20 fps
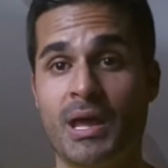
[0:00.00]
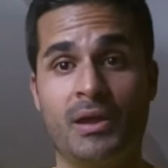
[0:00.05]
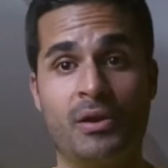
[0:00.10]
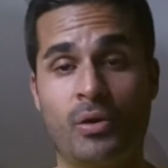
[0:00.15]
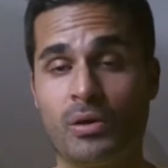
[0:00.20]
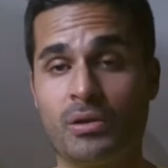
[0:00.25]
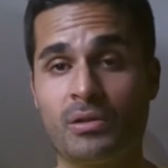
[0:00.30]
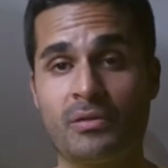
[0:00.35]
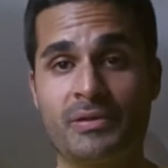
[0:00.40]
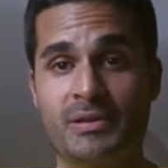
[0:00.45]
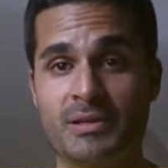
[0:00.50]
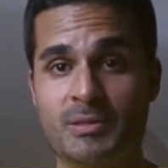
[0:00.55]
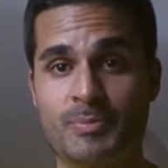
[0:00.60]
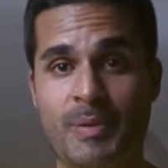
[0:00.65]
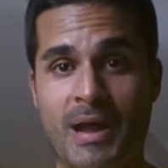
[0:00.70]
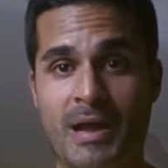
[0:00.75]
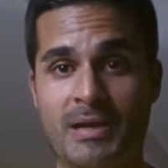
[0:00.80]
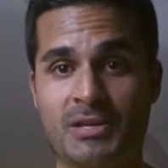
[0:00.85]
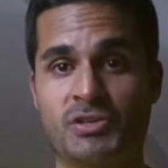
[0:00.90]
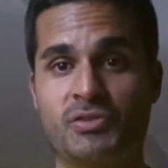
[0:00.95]
And all of it is
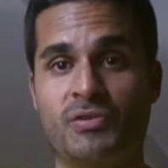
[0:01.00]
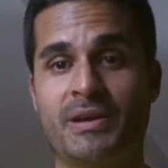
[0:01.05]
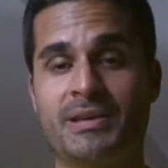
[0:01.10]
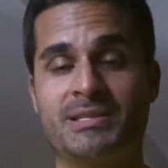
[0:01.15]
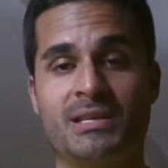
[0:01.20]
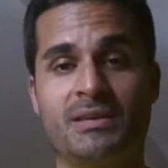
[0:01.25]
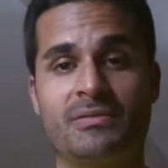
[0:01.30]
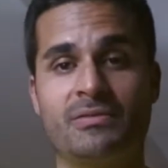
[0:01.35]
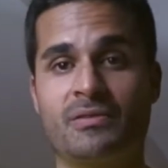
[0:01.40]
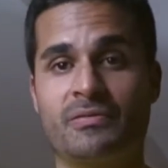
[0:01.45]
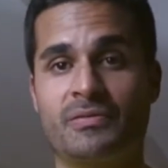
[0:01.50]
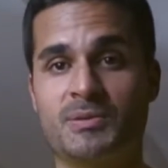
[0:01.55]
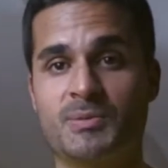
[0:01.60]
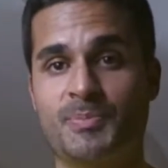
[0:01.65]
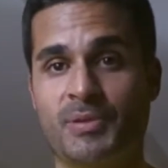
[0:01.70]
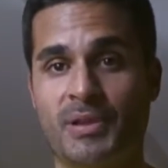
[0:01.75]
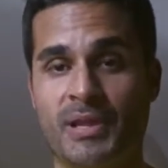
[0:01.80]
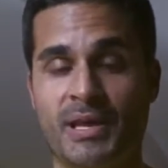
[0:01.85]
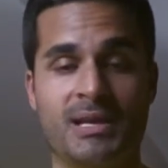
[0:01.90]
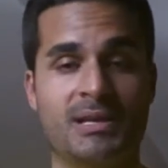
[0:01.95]
pasteurized. Even if it's
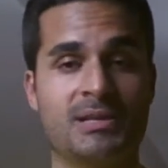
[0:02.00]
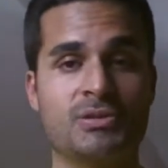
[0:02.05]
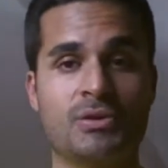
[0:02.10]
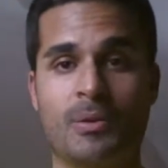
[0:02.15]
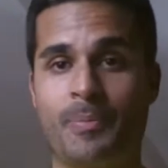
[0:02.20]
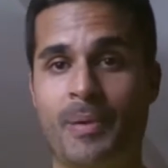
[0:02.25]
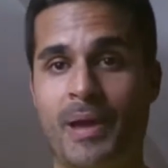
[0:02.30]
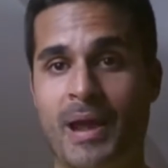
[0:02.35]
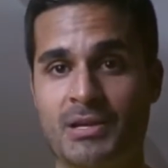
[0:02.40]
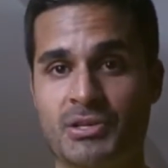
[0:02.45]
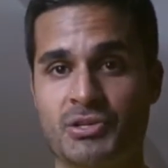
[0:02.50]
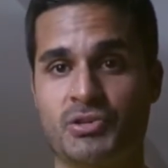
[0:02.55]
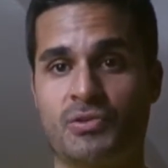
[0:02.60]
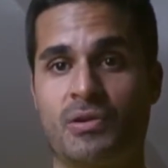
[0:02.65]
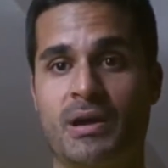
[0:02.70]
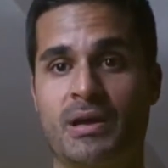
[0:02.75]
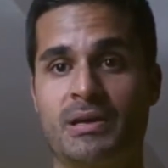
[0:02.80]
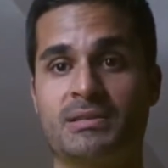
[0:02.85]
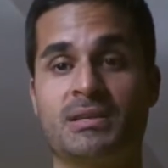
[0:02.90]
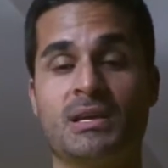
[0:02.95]
plain, it's all
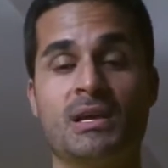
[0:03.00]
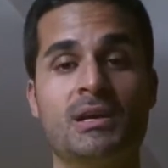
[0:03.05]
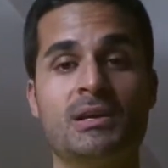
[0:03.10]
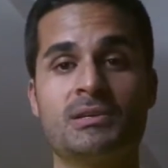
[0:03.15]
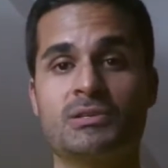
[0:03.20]
pasteurized.